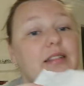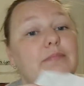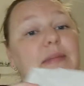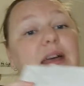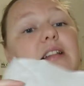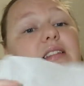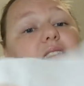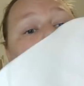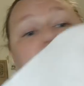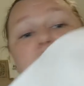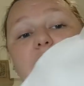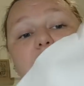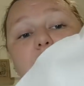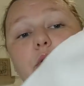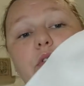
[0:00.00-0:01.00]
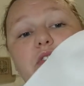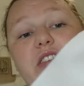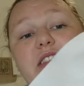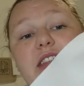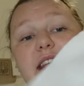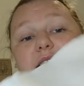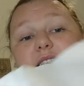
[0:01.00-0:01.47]
Mel sent me these
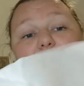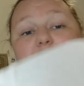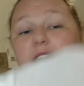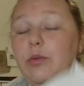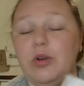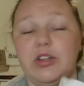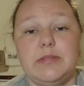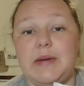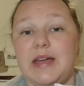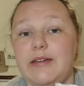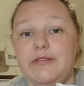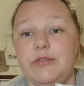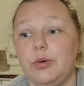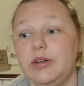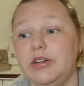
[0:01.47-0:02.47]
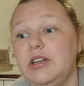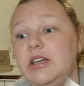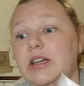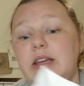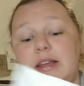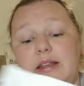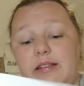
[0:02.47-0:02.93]
gorgeous things and I want to pay it forward.
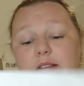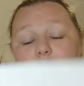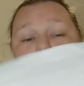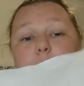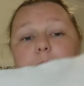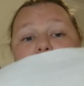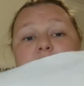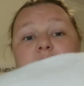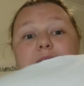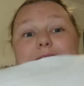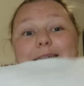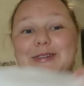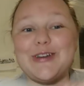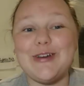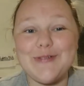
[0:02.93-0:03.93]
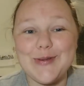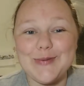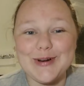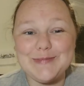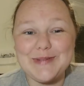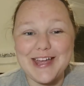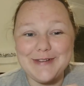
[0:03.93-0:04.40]
So let me know if you
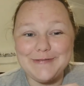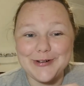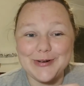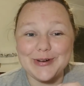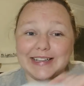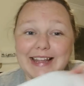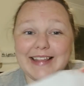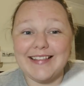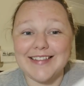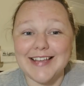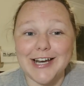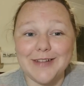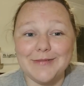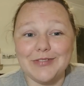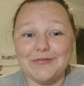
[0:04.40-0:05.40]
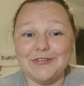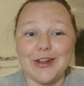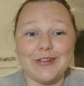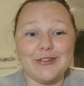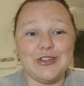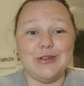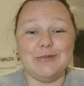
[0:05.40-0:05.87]
want to pay it forward. Let's start a
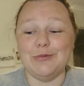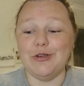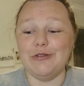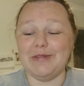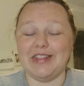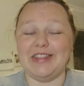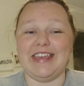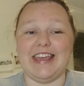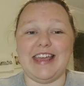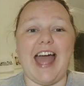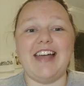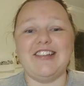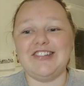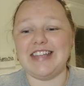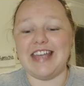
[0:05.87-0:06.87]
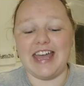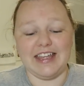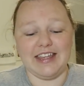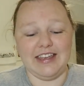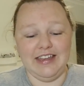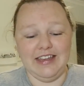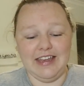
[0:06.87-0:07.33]
floss tube movement thing.
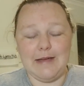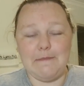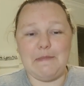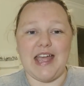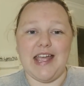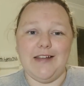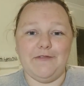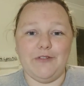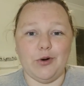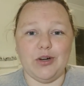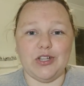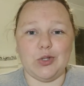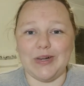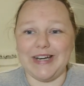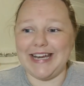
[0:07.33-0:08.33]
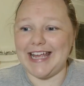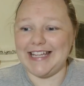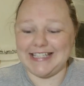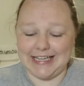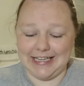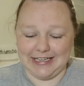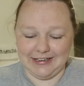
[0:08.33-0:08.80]
Hashtag pay it forward
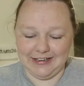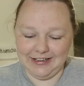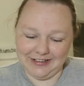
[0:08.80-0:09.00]
2018.